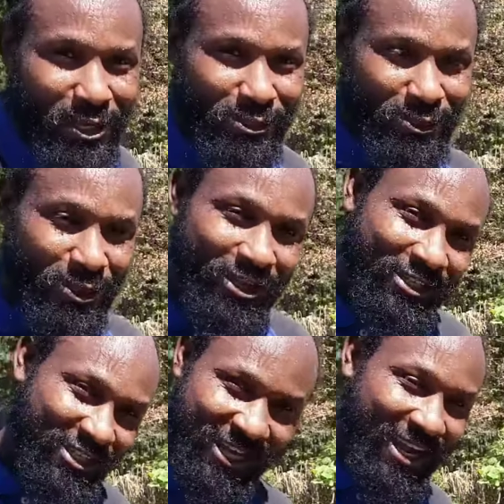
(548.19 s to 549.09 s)
So you
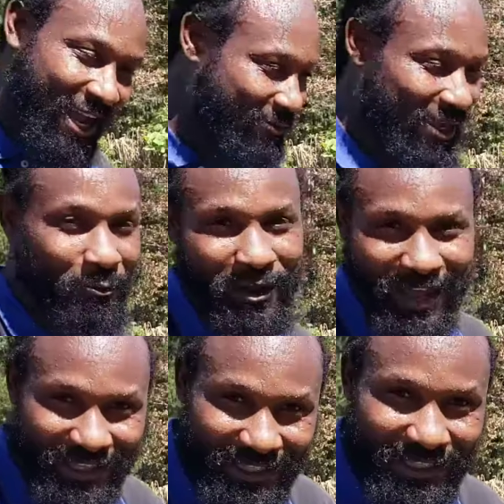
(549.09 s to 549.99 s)
can check out our
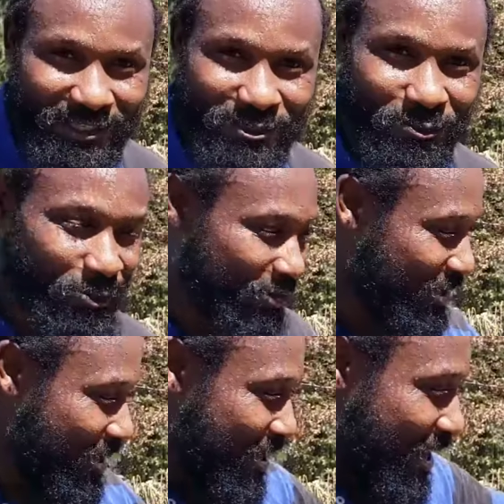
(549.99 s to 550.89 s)
Etsy store
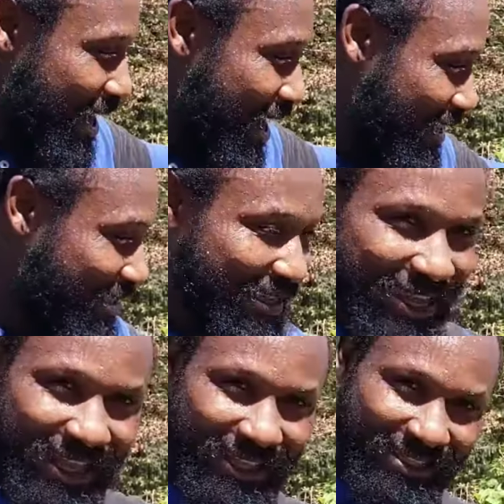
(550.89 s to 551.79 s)
uh, to
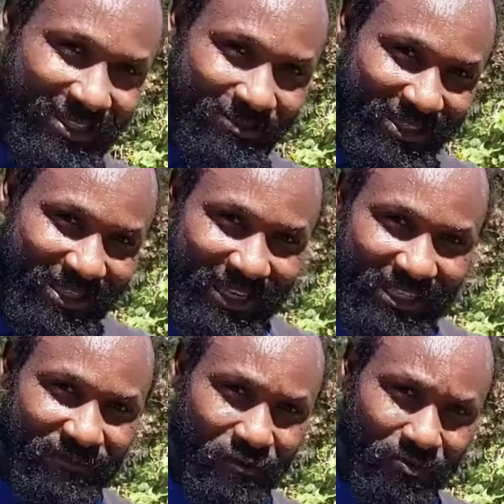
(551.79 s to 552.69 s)
get some
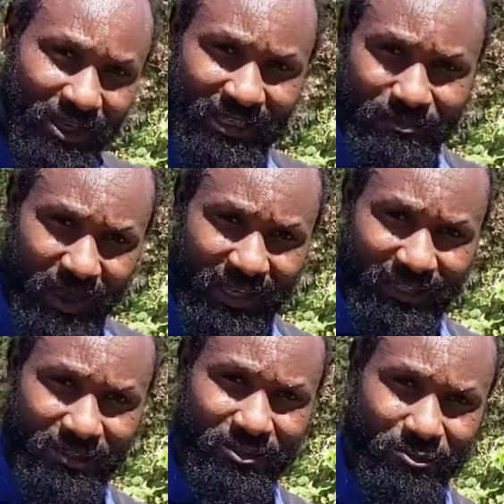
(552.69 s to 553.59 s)
seeds from these
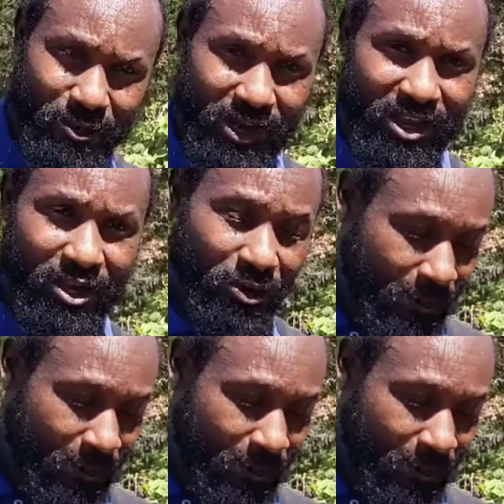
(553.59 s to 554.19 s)
basils right here.